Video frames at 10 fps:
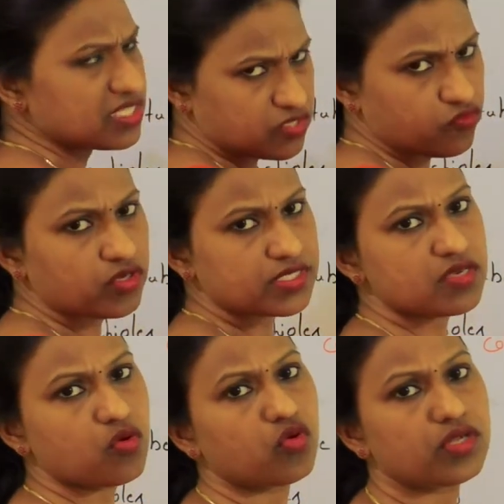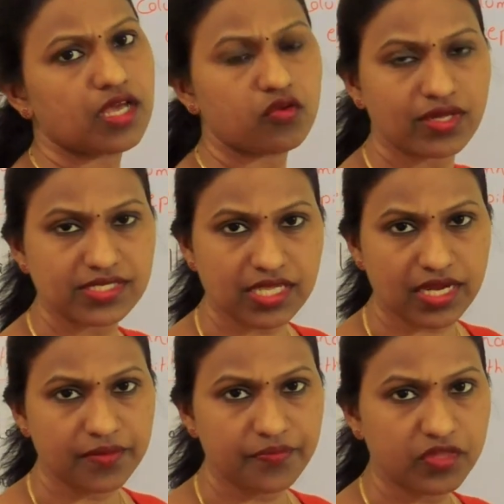are just focusing only on one
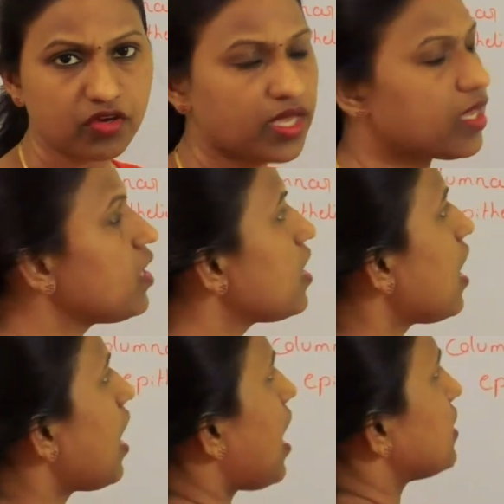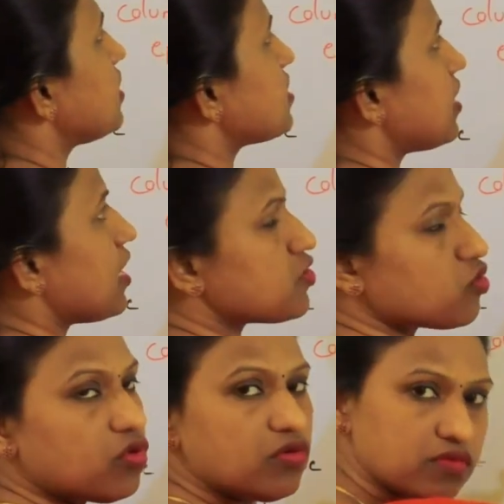side. Okay, other side
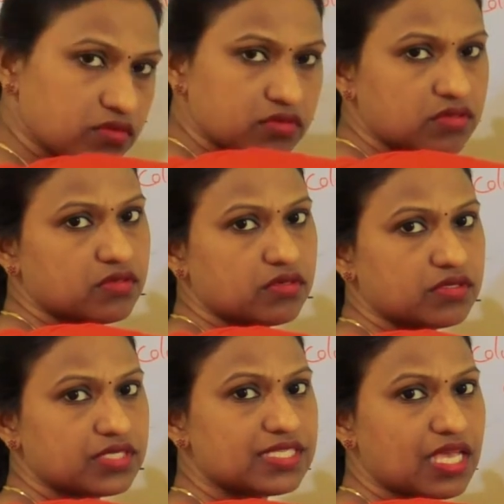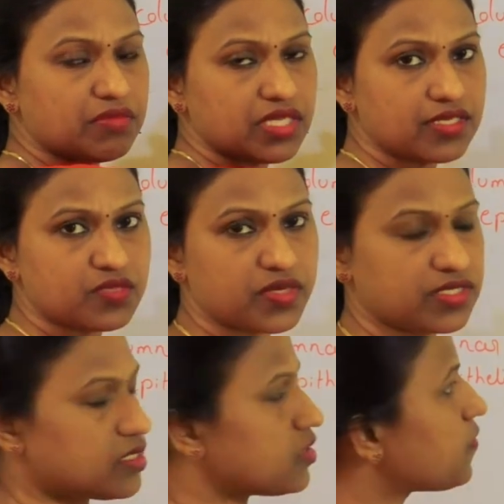also the same thing is
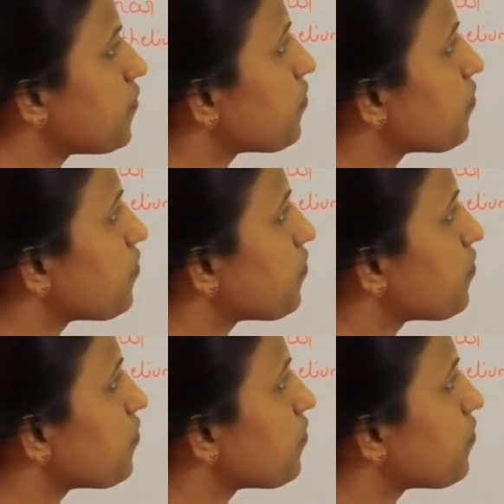present.